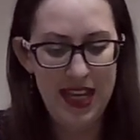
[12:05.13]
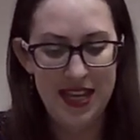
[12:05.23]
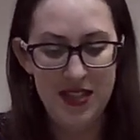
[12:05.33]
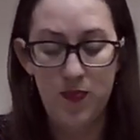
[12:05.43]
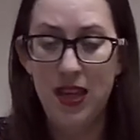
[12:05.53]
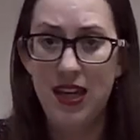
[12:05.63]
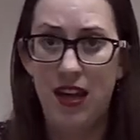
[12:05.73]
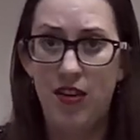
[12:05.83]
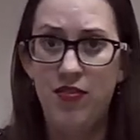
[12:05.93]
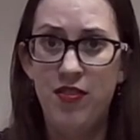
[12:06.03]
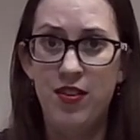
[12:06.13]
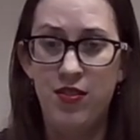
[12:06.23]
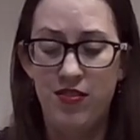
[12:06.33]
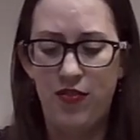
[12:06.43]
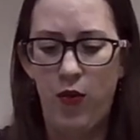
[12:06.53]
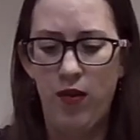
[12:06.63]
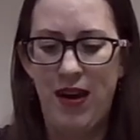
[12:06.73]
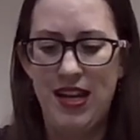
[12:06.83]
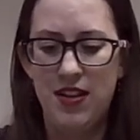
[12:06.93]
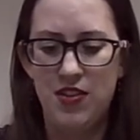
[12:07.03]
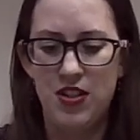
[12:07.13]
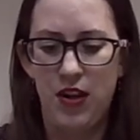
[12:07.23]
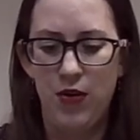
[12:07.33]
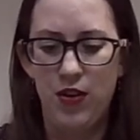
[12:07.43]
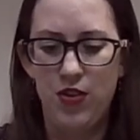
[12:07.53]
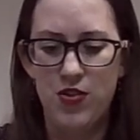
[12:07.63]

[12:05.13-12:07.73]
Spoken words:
is big enough for my needle to go through.